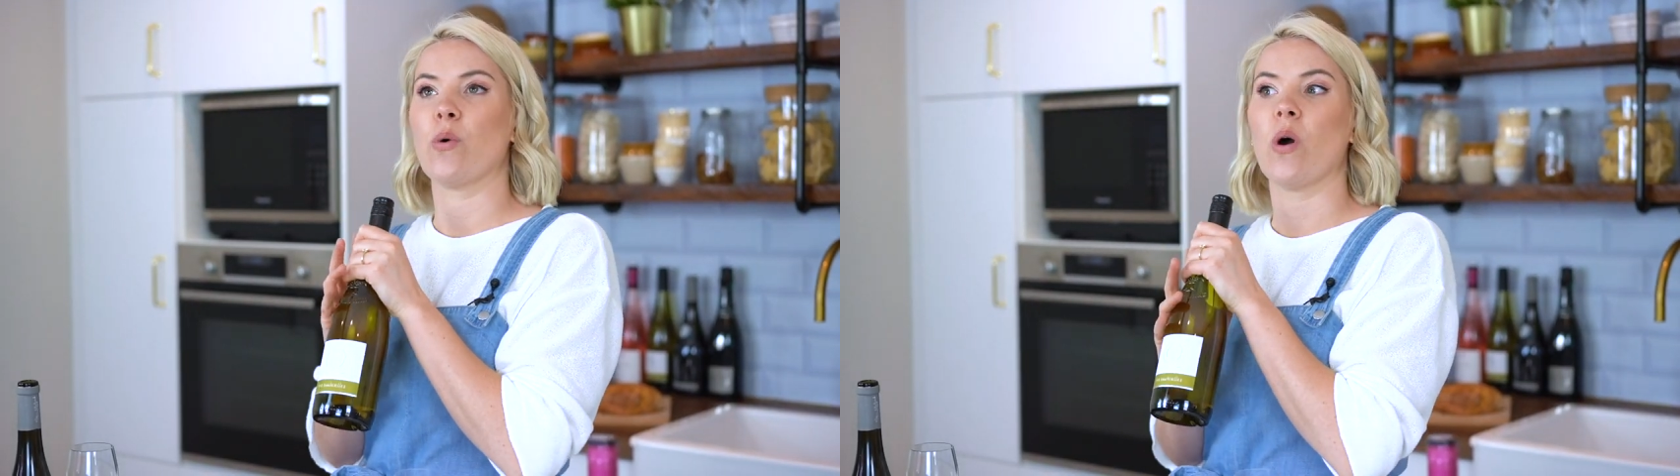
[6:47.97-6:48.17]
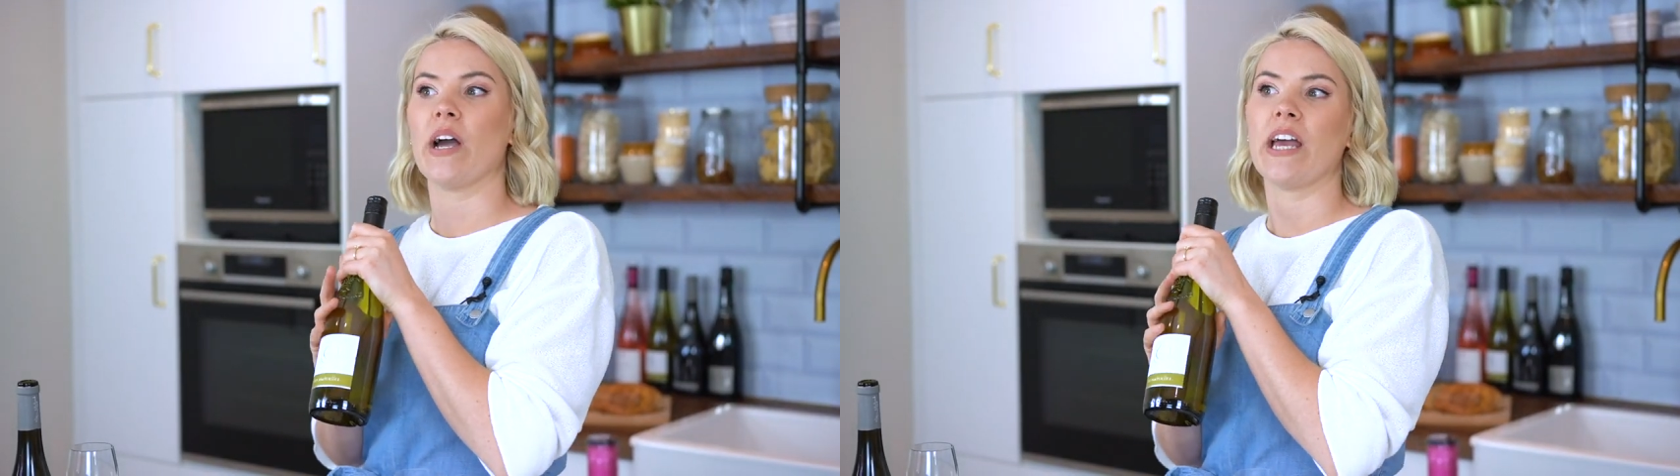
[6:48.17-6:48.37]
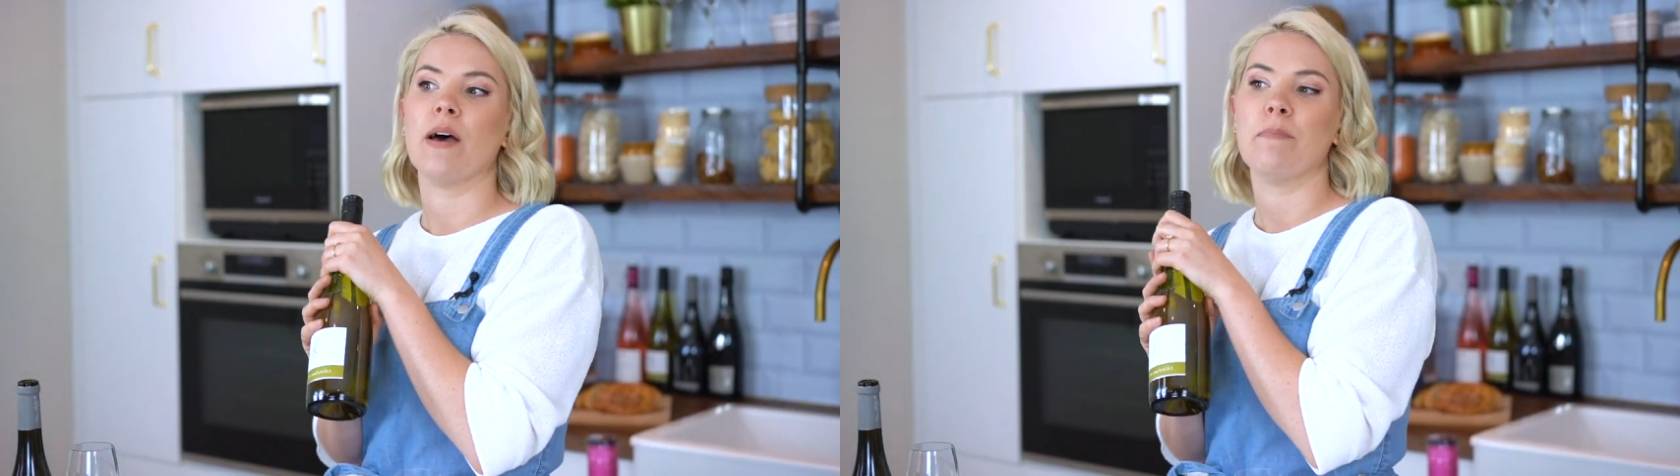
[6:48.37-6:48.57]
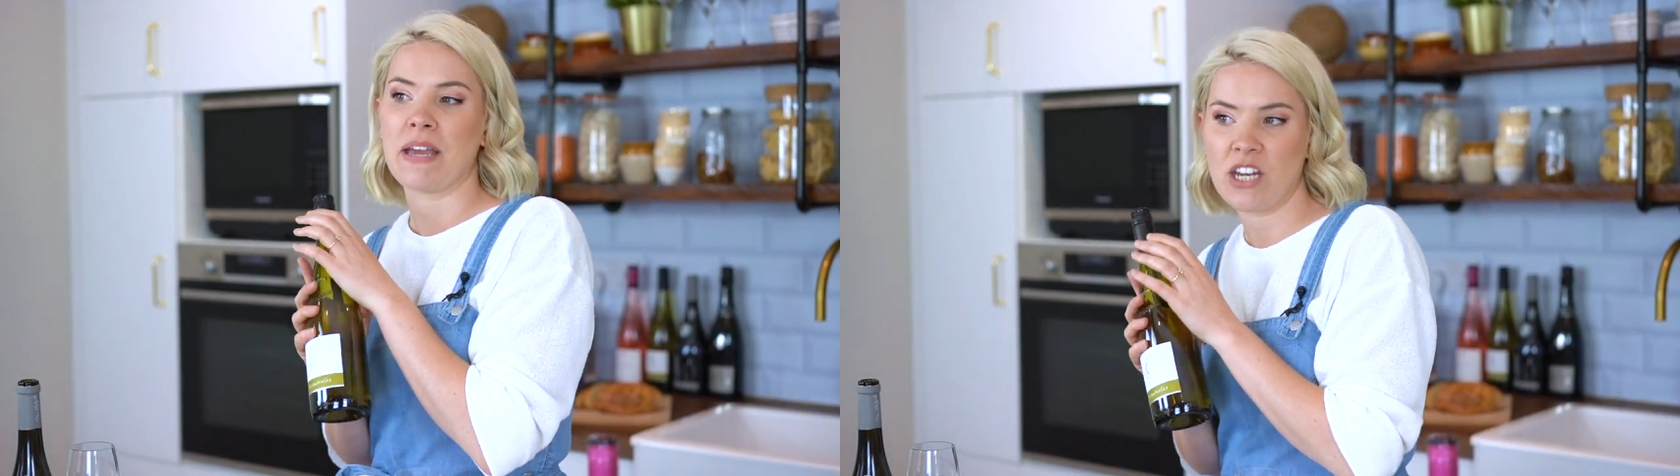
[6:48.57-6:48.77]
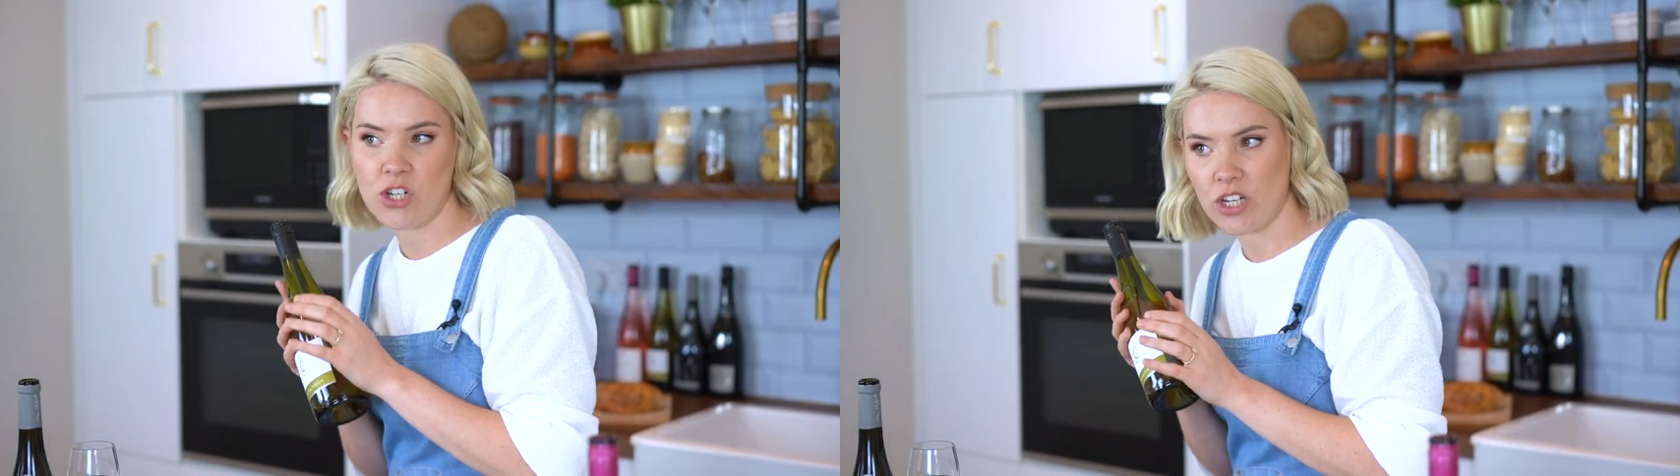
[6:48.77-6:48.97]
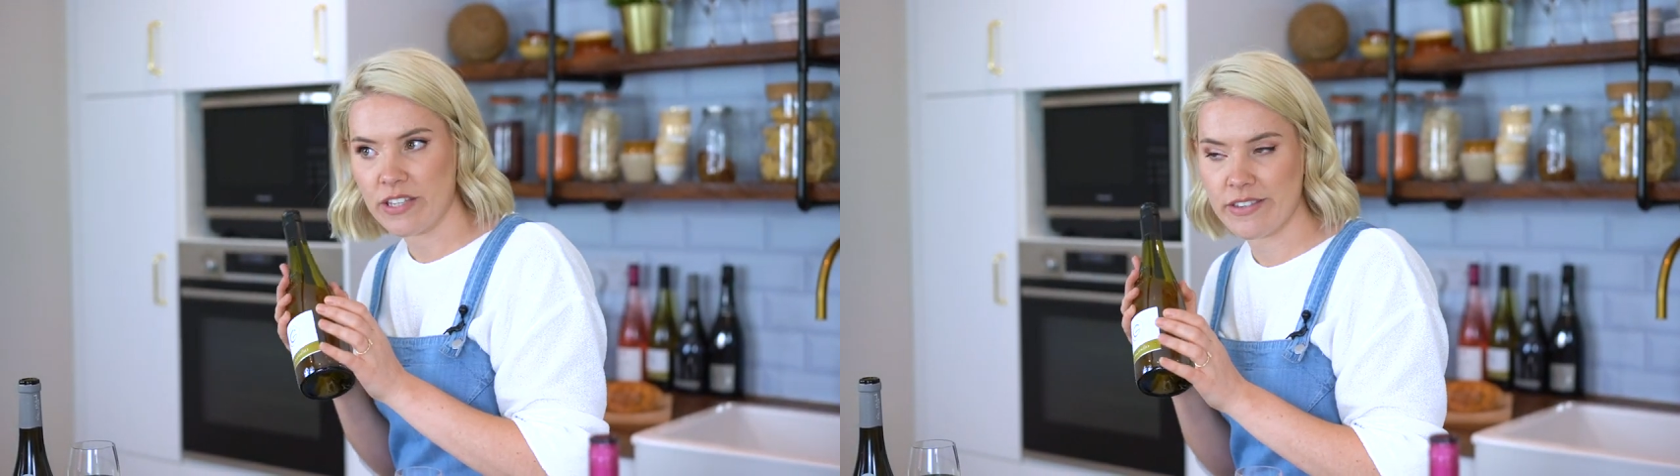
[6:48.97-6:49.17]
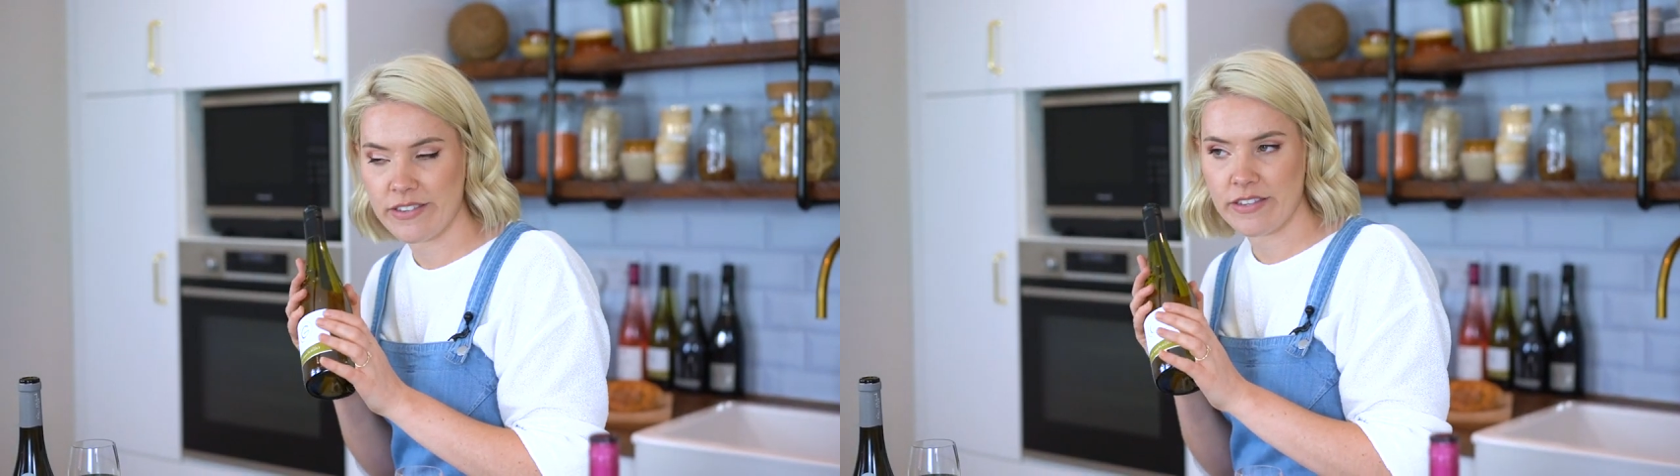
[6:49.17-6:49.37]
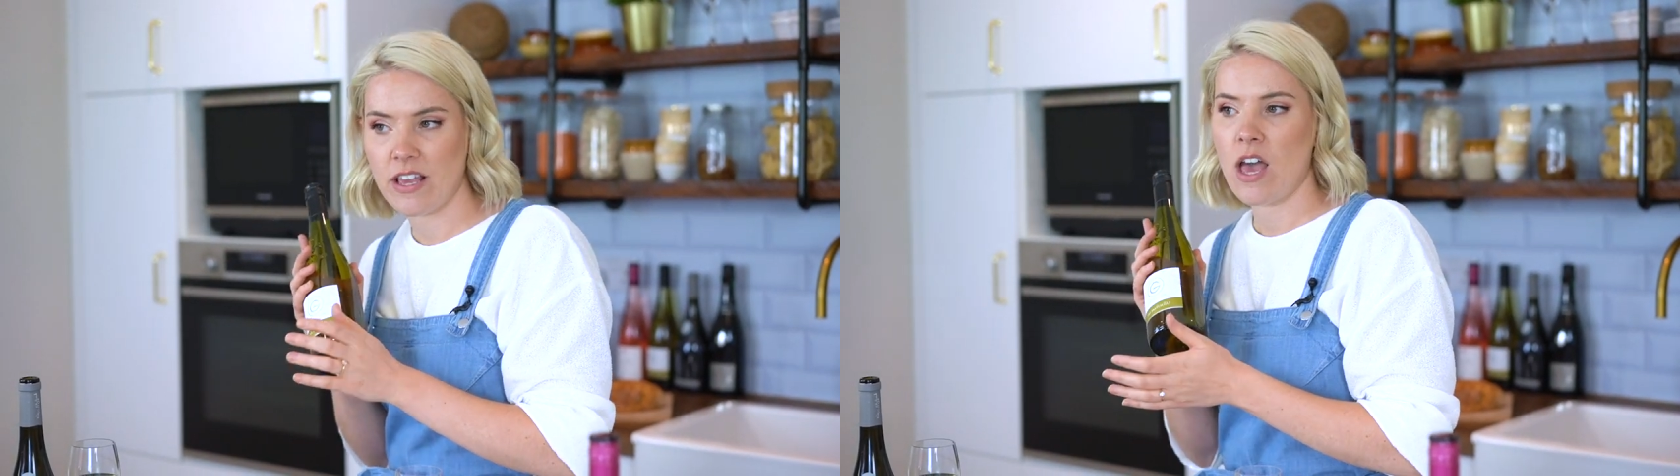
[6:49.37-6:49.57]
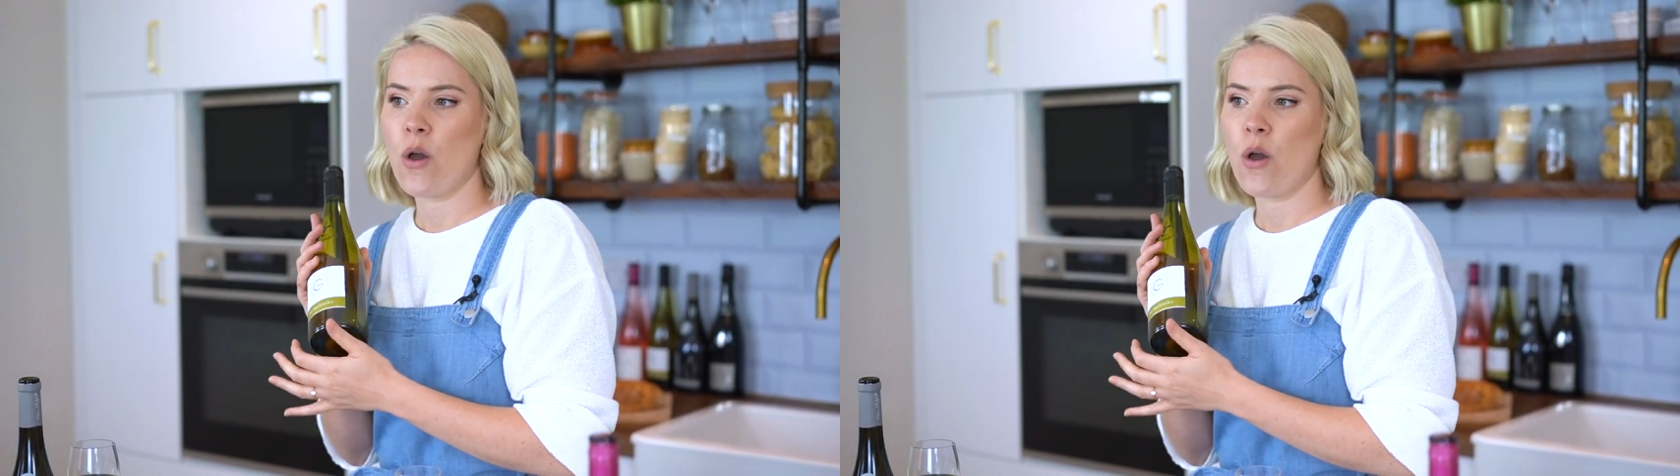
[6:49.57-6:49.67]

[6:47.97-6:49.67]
quite herbaceous